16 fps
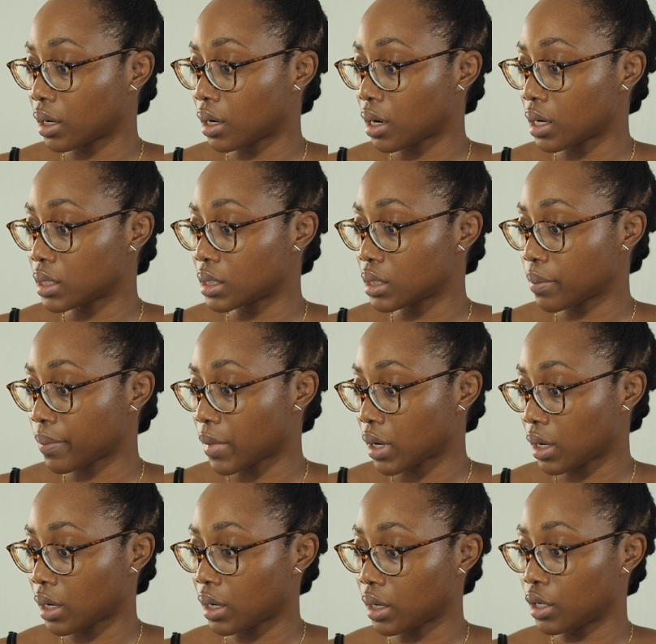got
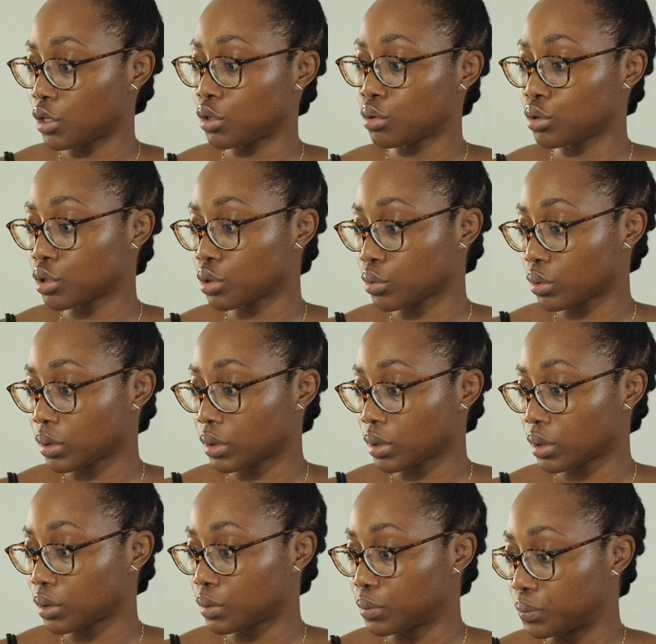my
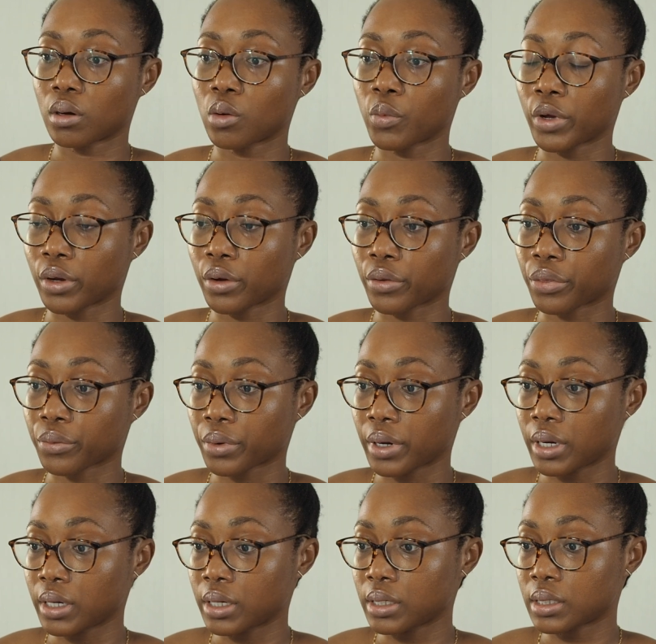usual omega
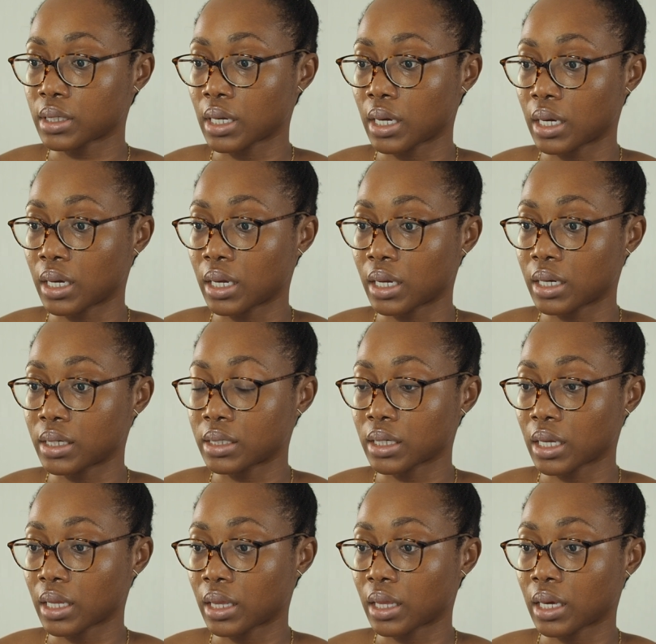3s, and
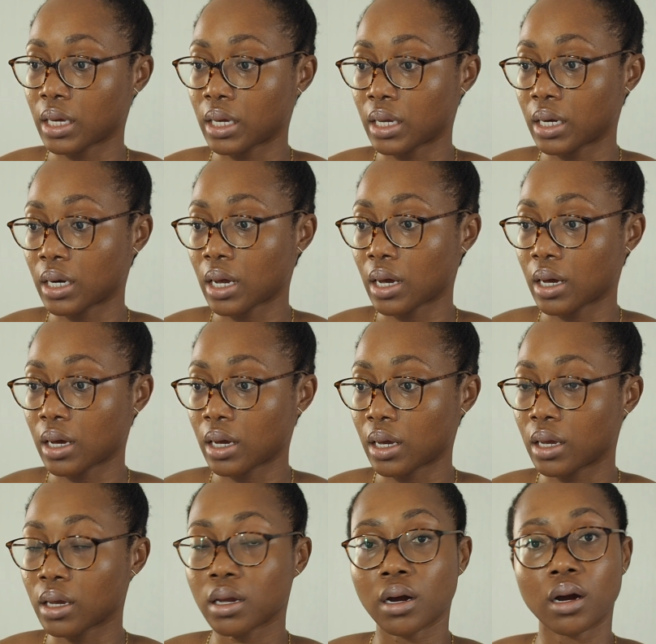then
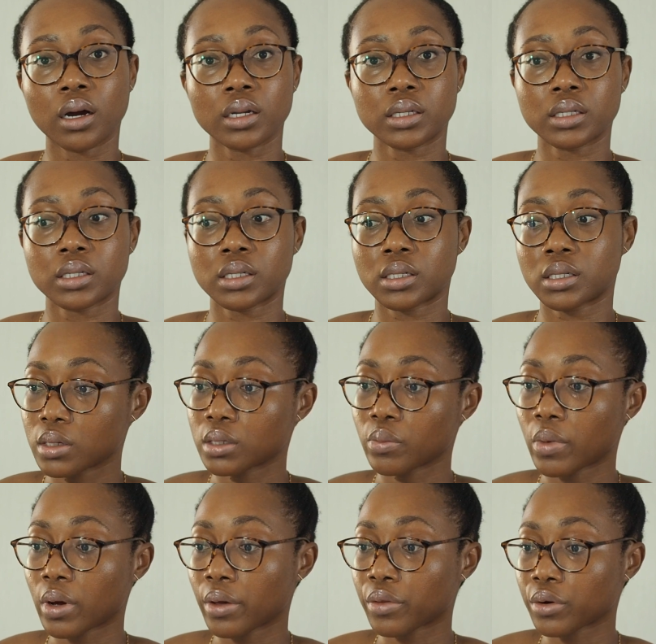I got
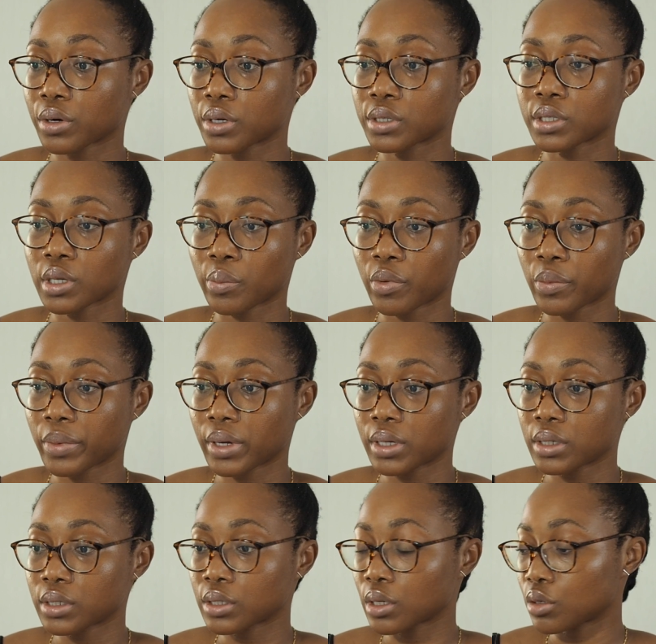some other
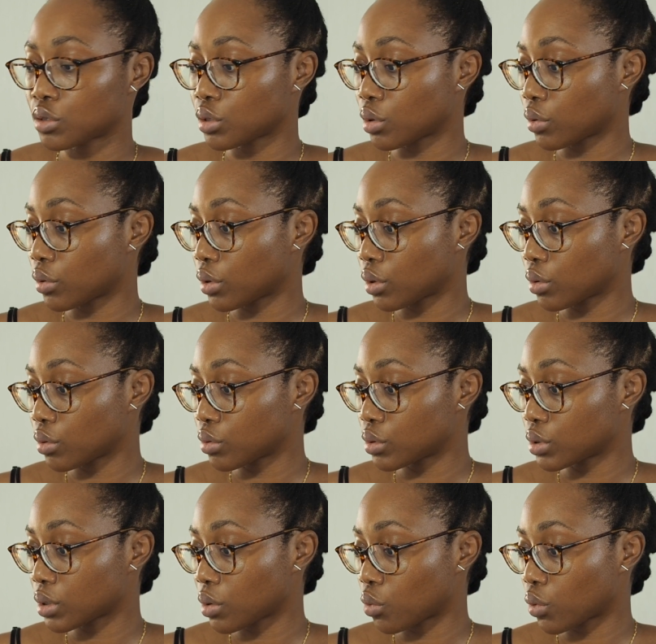supplements. So
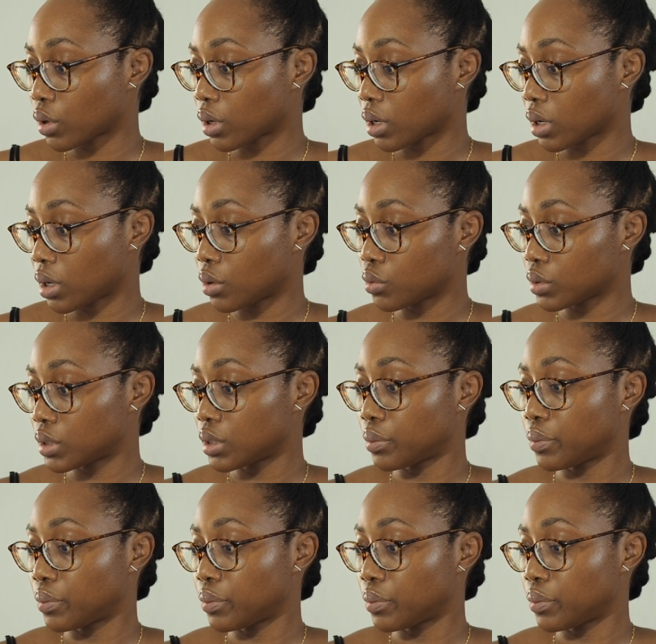those work out to